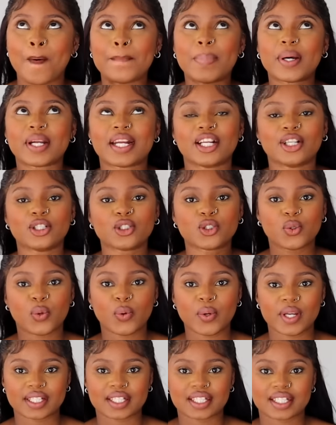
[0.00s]
put a little
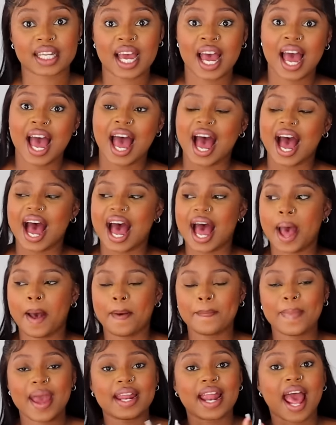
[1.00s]
twist
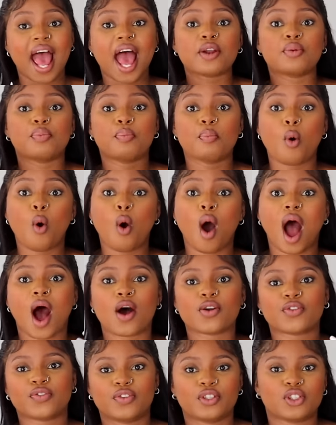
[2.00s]
and add more
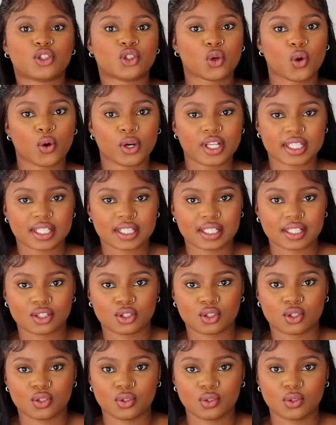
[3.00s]
outfit
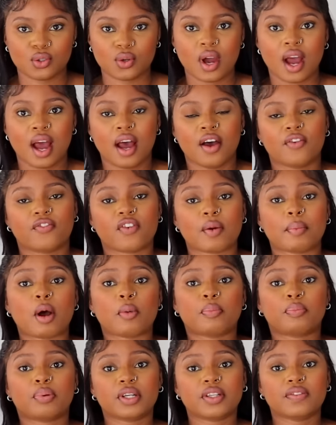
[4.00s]
choices to from
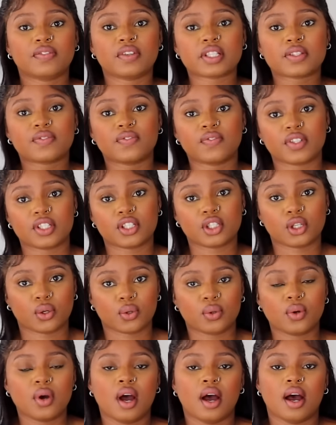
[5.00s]
our previous video,